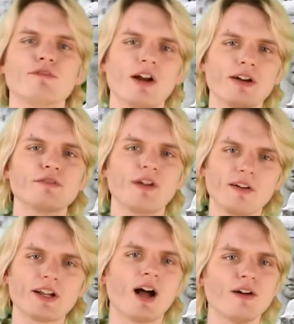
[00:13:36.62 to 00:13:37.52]
very,
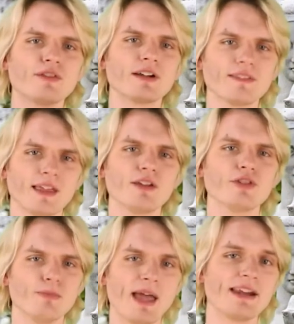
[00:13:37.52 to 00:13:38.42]
very confident that if
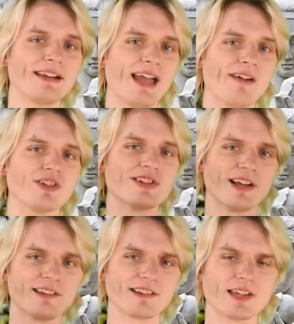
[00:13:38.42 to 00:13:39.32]
humanity ever
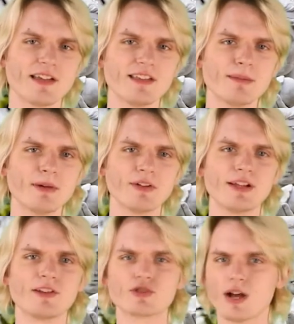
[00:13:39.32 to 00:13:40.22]
does attain the
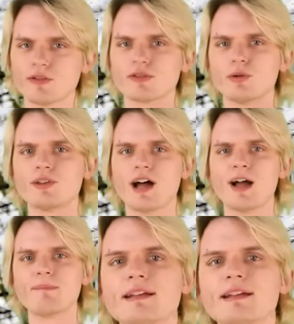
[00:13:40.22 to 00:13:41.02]
ability to travel through time,